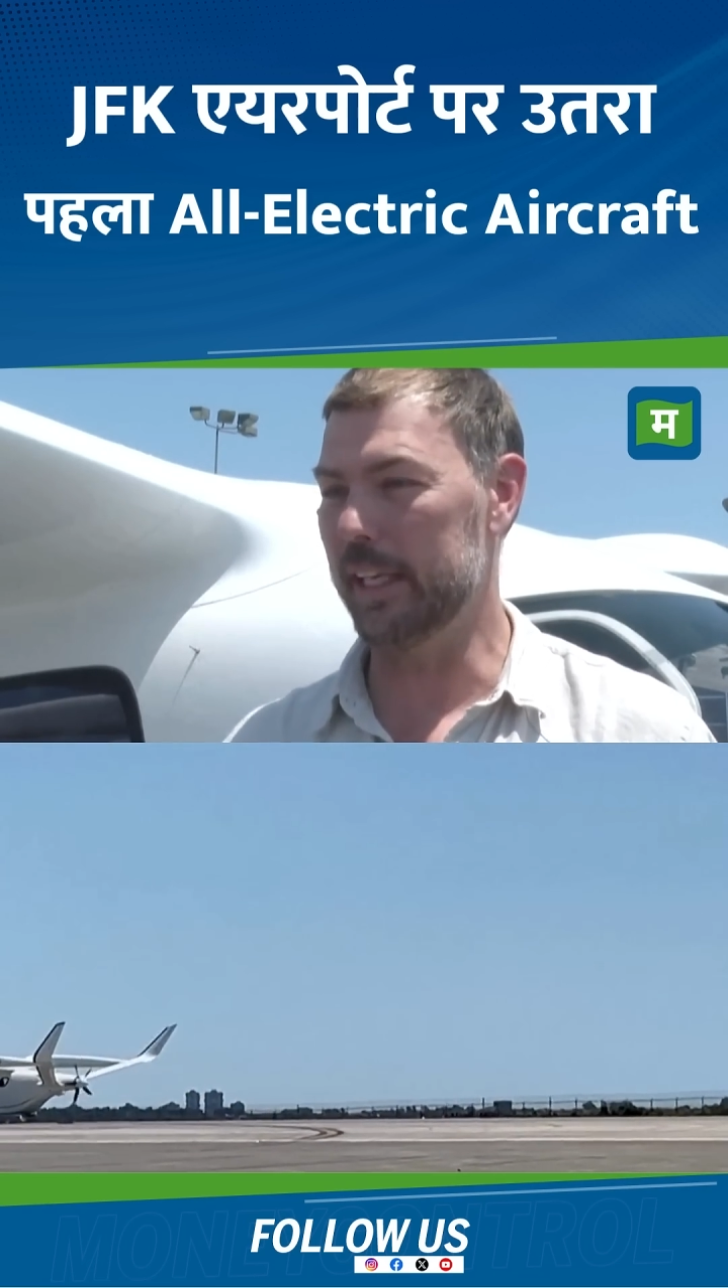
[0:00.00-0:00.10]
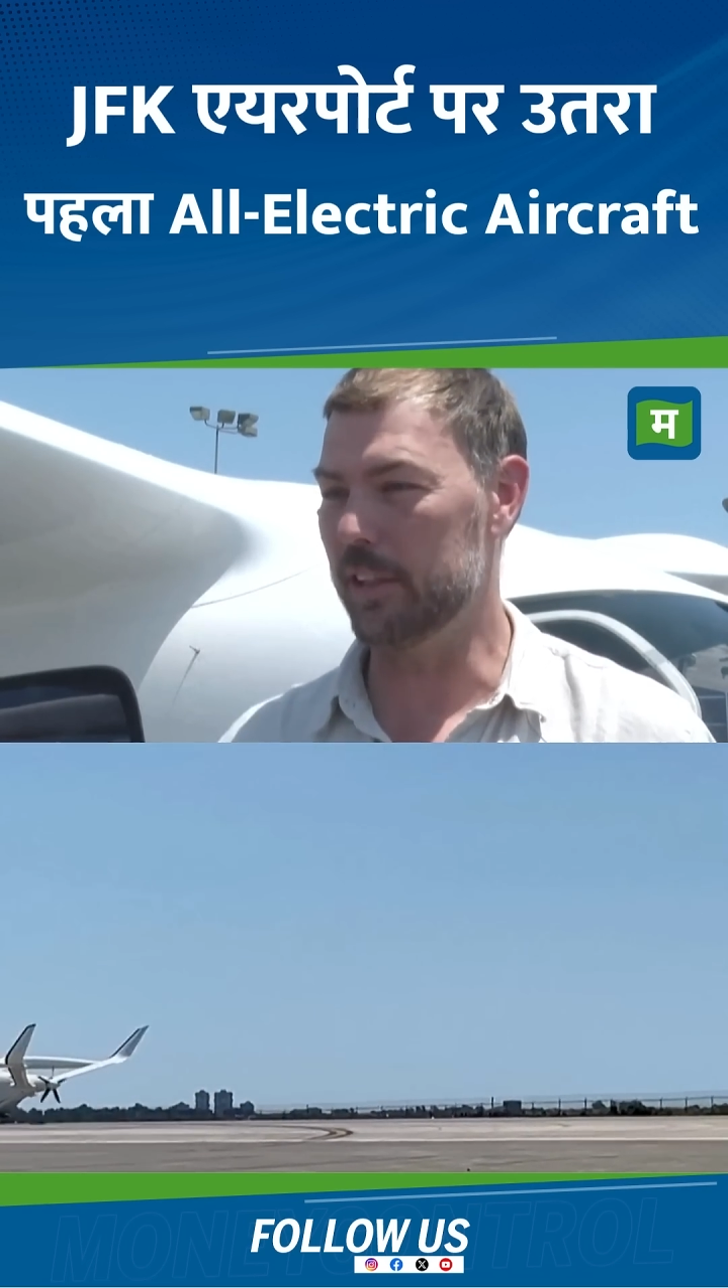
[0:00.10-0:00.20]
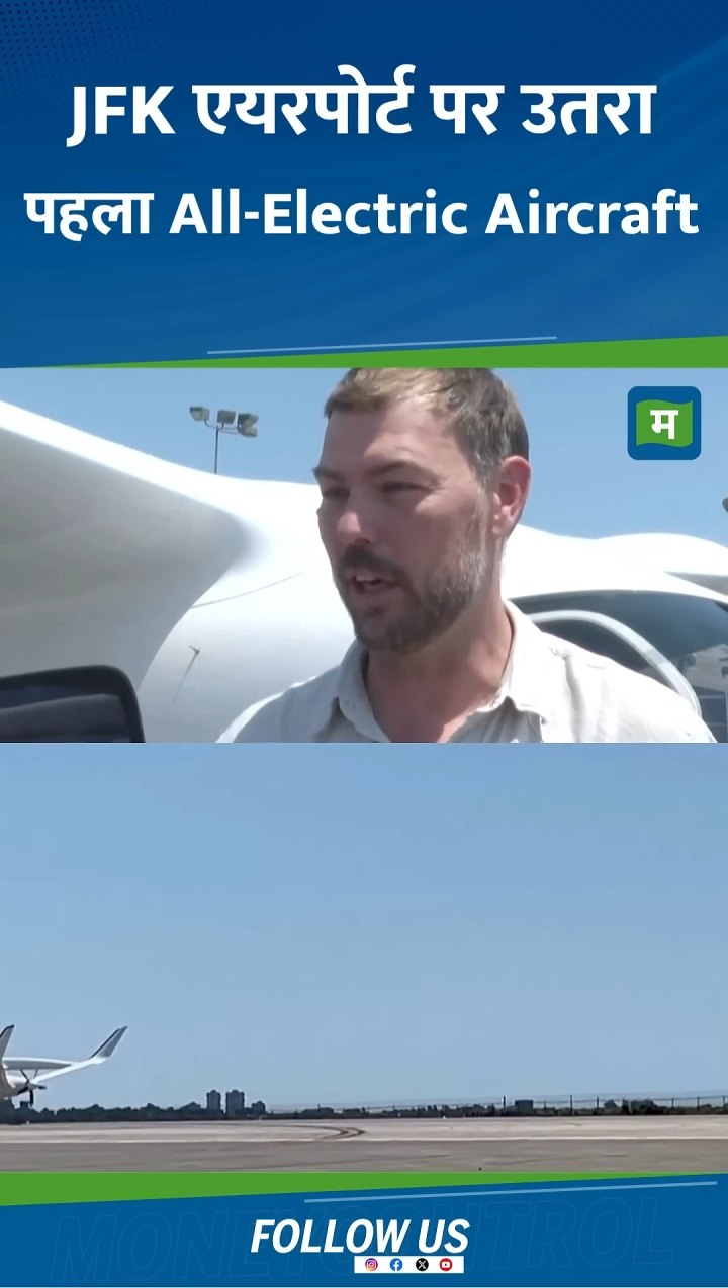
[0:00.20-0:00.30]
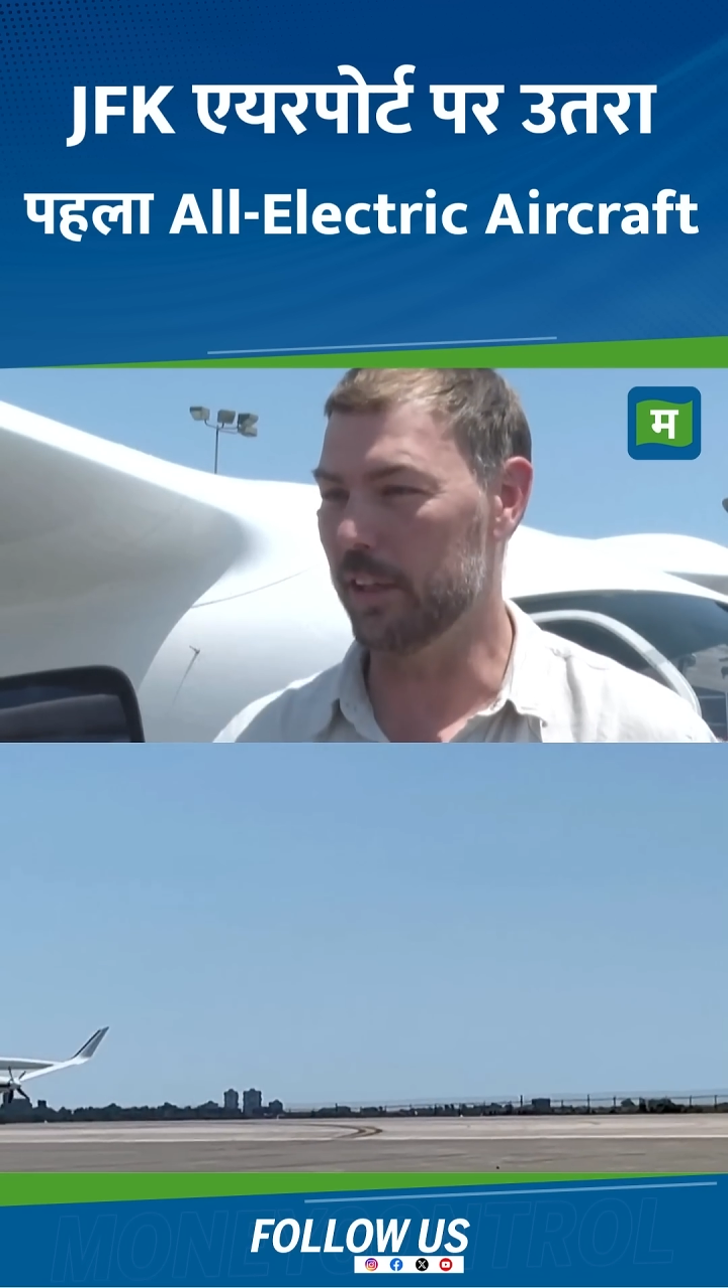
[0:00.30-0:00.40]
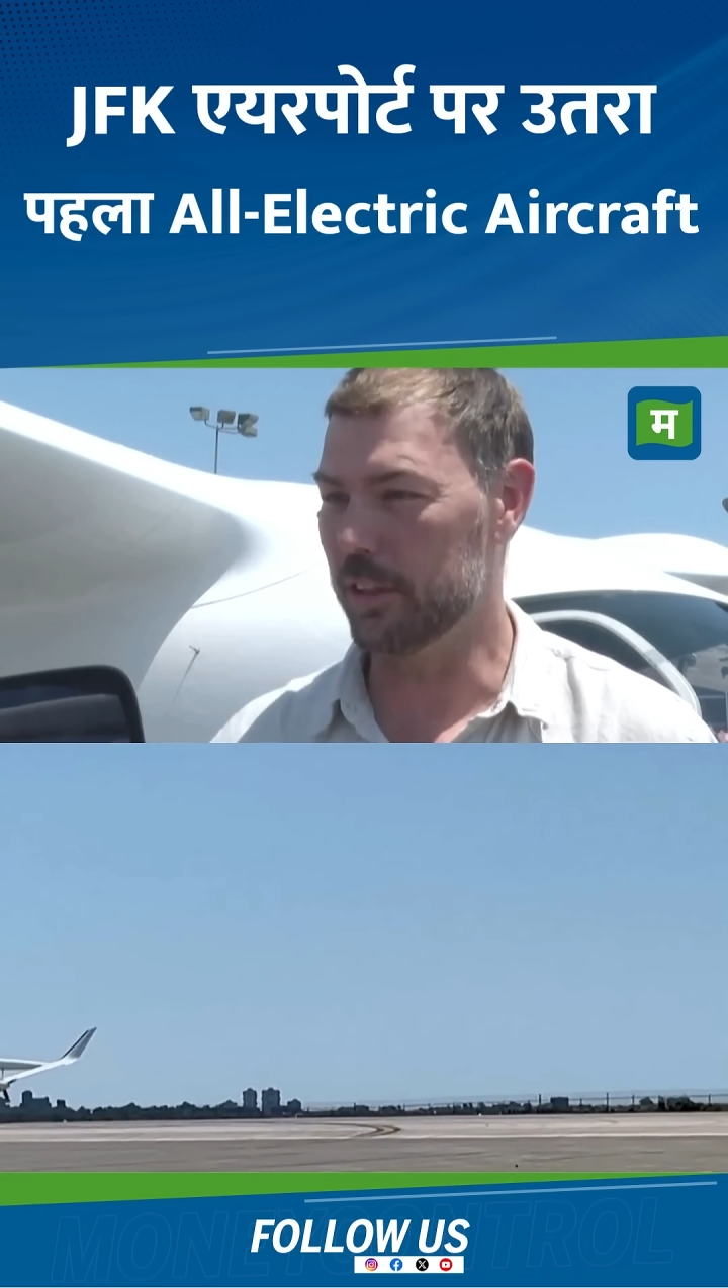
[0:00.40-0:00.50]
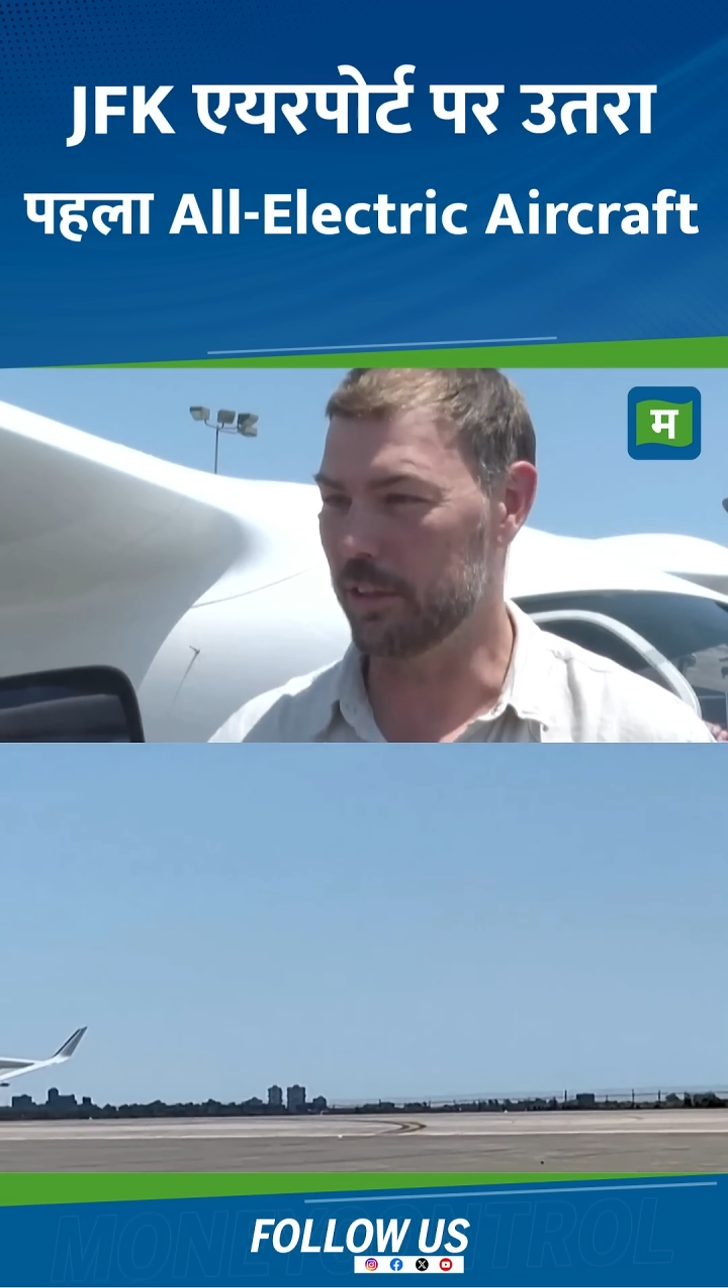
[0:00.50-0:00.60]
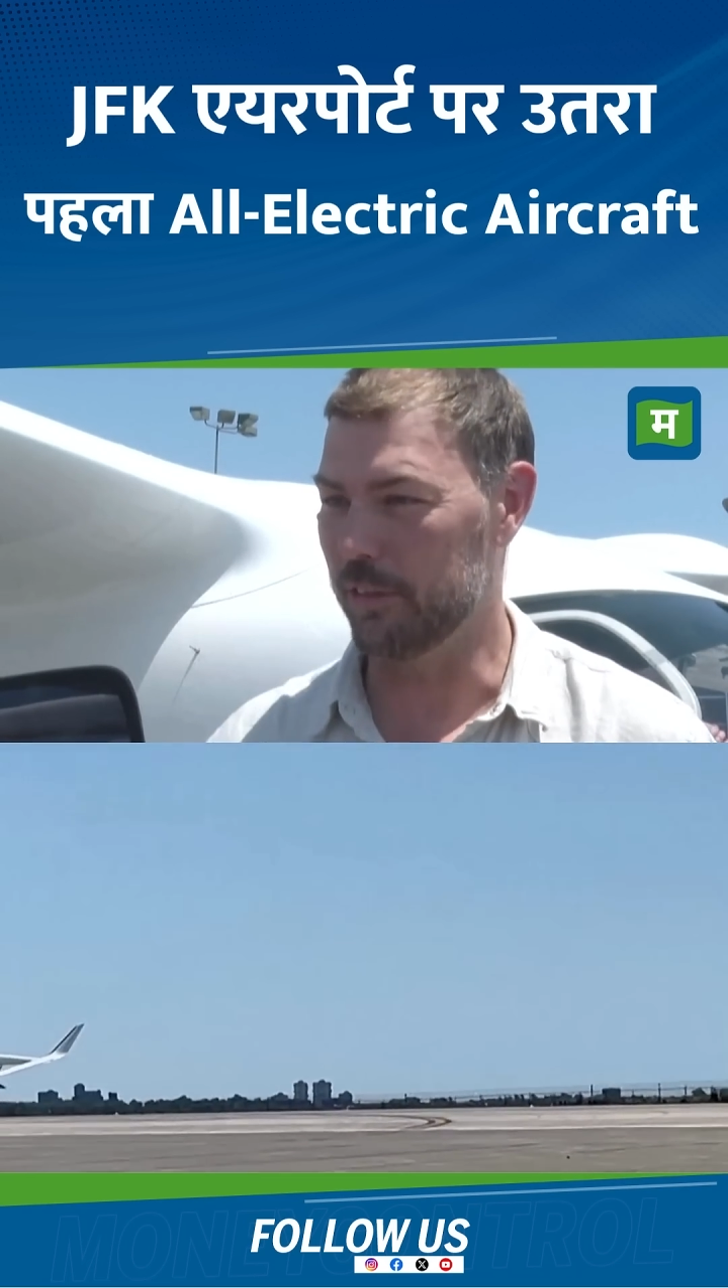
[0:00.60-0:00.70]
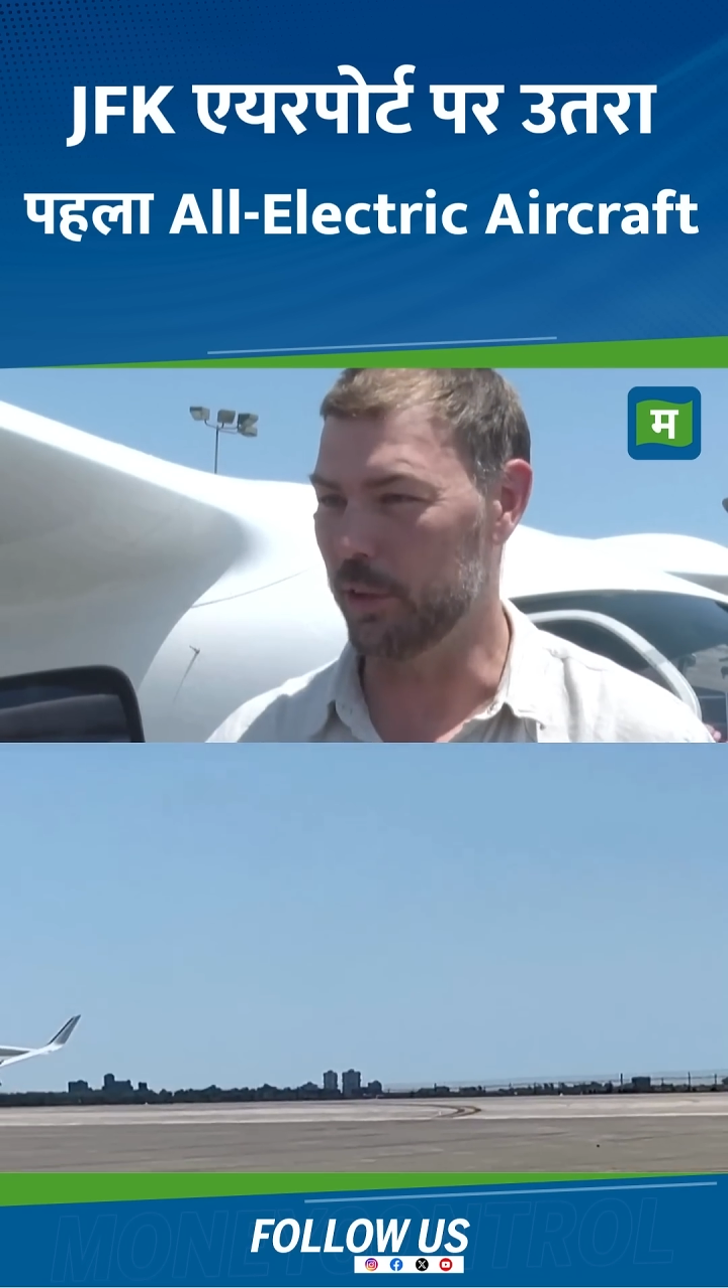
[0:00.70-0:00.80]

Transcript: $8 in